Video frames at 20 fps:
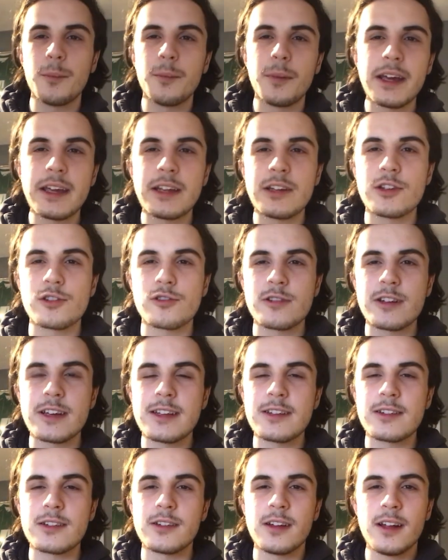But
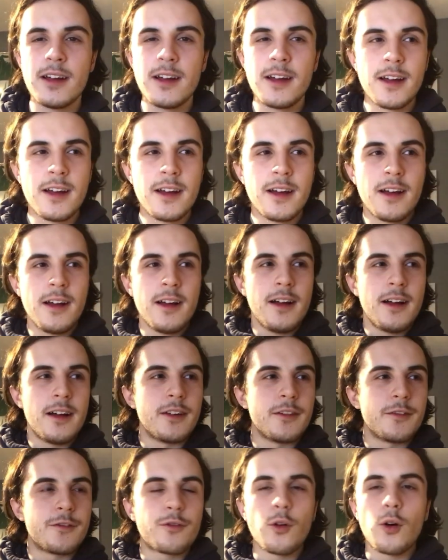injuries
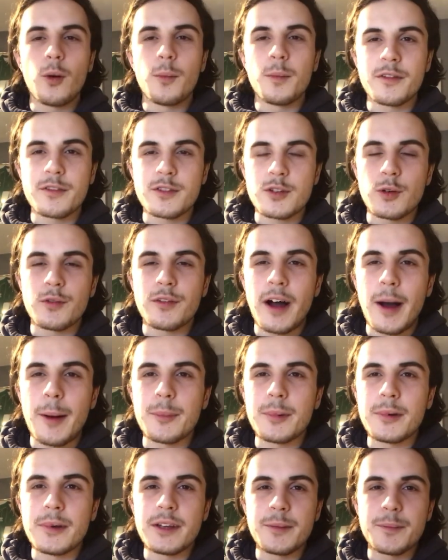and form have sort of
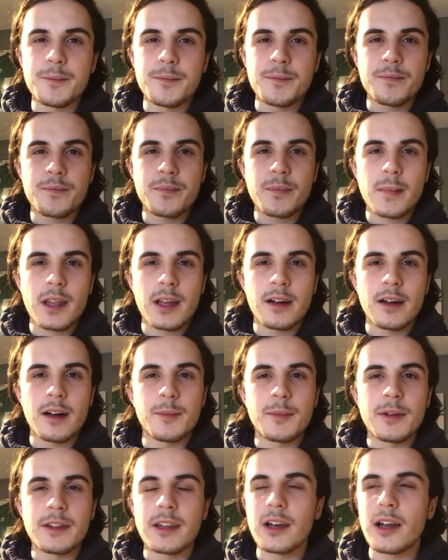hampered him
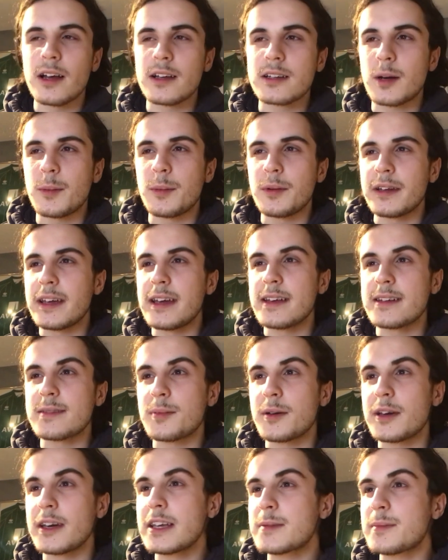in the last couple of years.
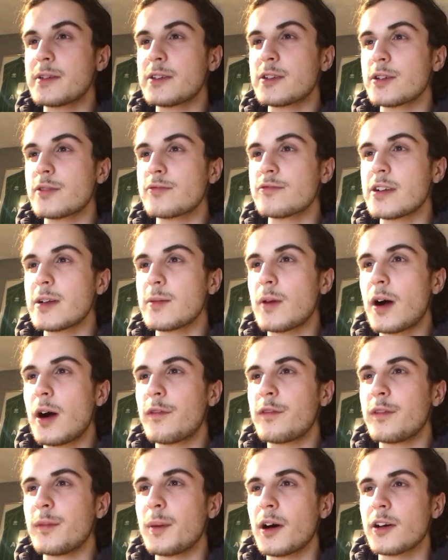But he's been doing really well
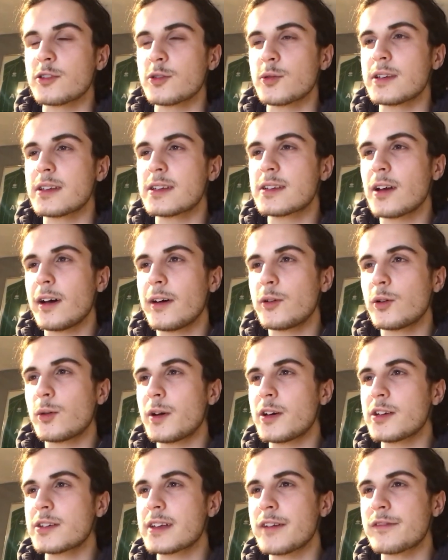for Basel. He started
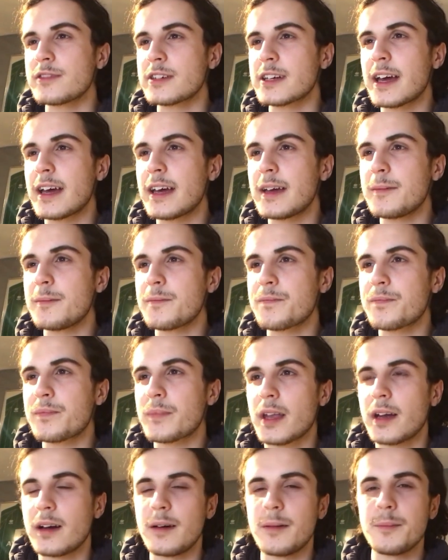almost every game,
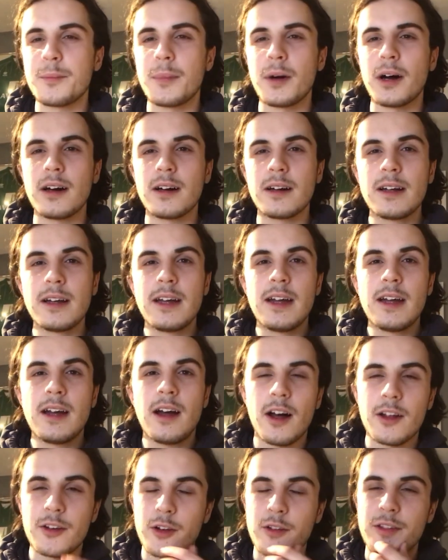but
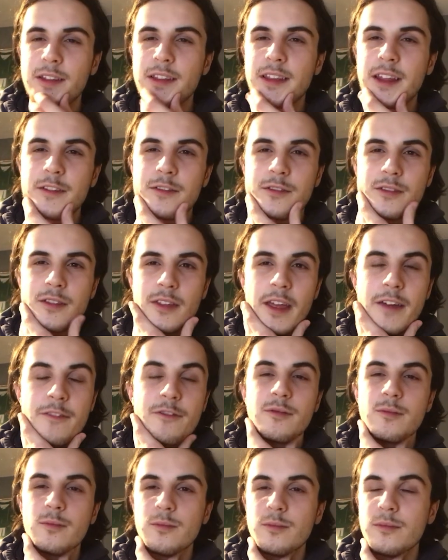I don't think
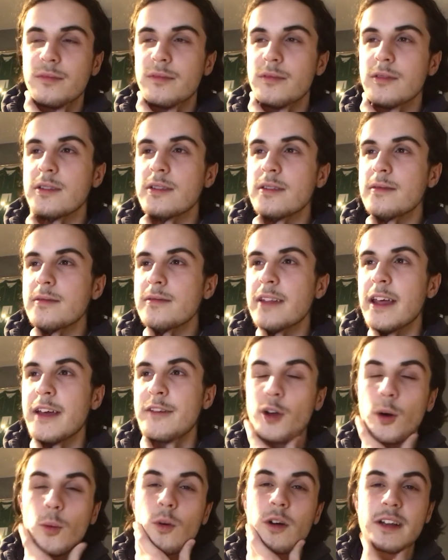they've
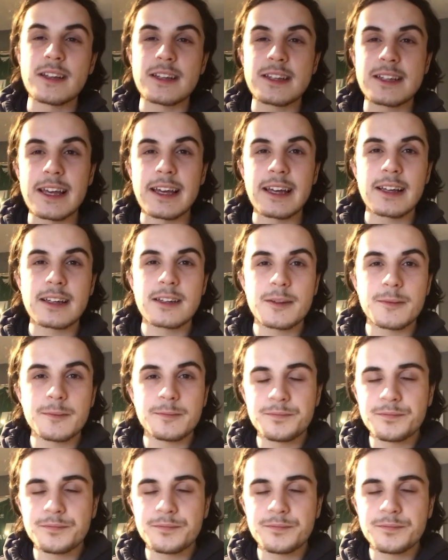not won in 6.